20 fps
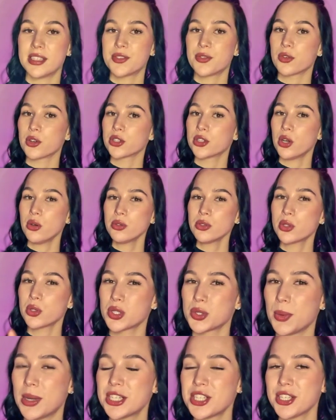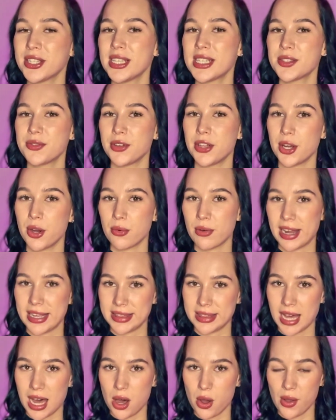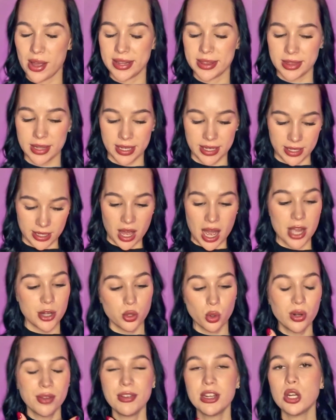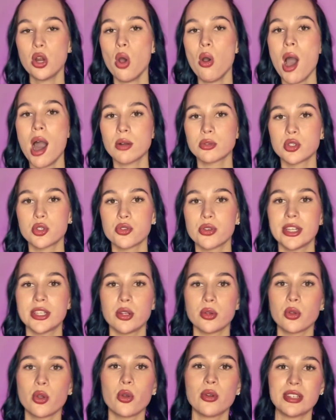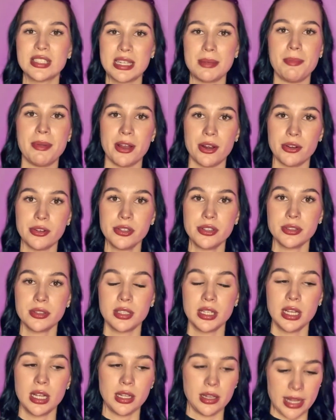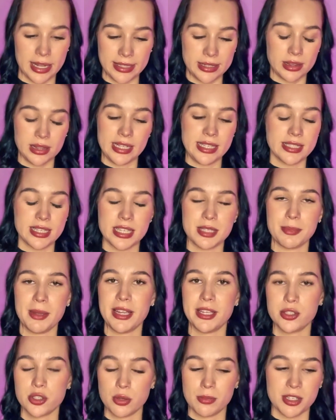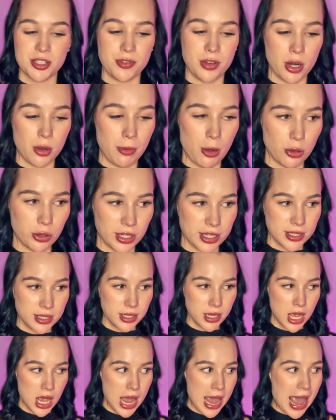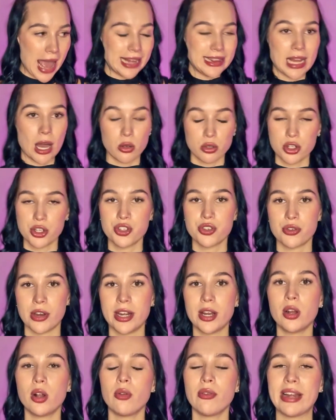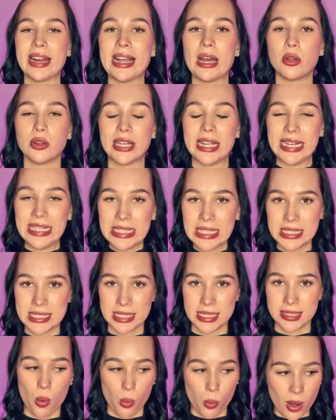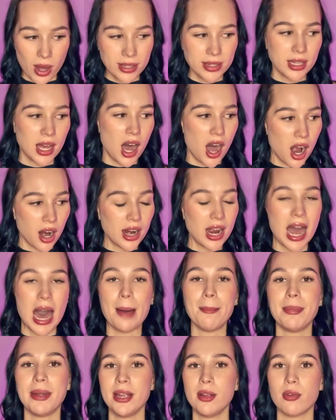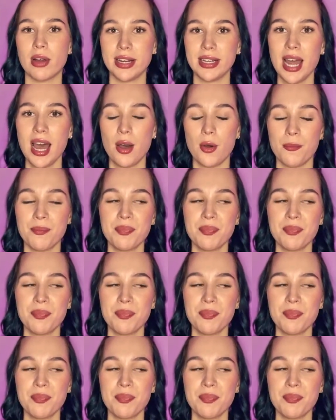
for those who's watching this video right now and thinking, I don't even know how to trade on currency pairs, like Lisa is making so much video about this, and now she's trading already on the indices. What are happening right now?